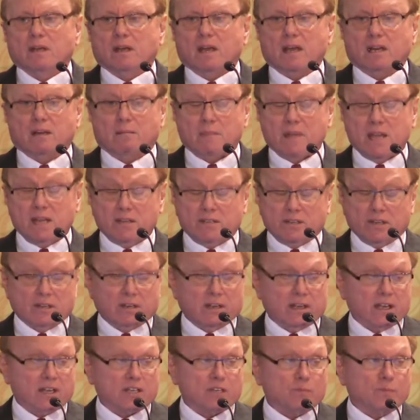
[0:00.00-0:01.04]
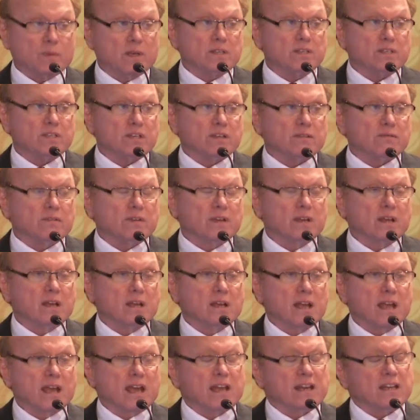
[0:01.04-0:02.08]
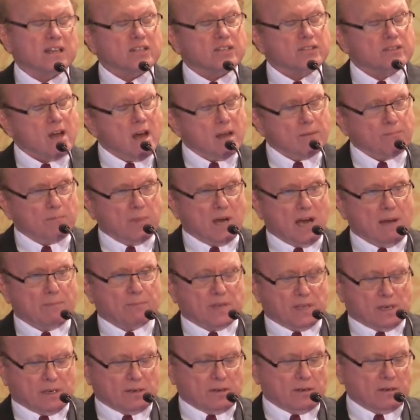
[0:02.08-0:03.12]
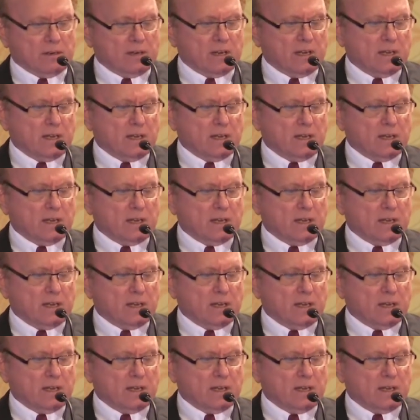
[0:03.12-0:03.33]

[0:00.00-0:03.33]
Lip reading: and amazingly expensive, and it's not popular.